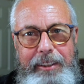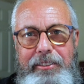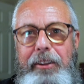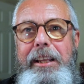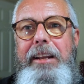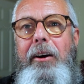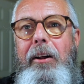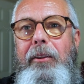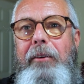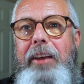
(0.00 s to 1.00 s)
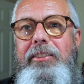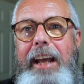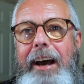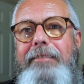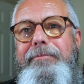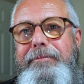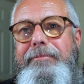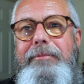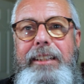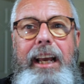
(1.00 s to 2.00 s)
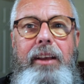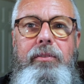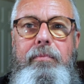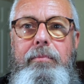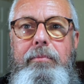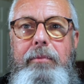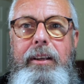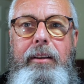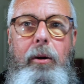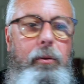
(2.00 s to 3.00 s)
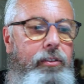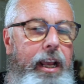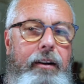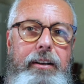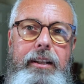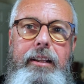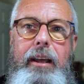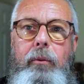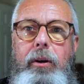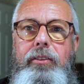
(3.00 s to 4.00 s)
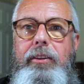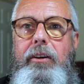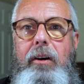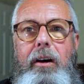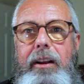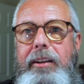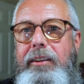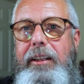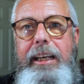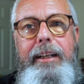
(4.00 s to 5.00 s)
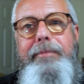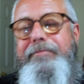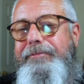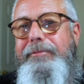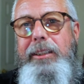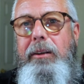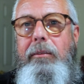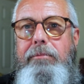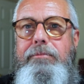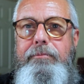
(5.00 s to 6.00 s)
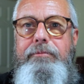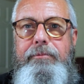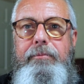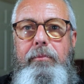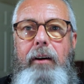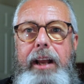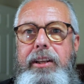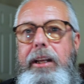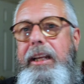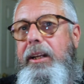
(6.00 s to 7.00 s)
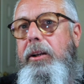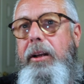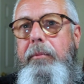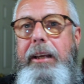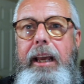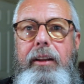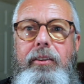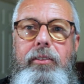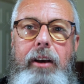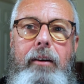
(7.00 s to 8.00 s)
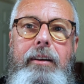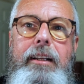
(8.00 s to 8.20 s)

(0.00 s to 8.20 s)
Delete all the rest out, and yeah, you can almost guarantee that once they're gone and deleted, you'll find you needed them again. So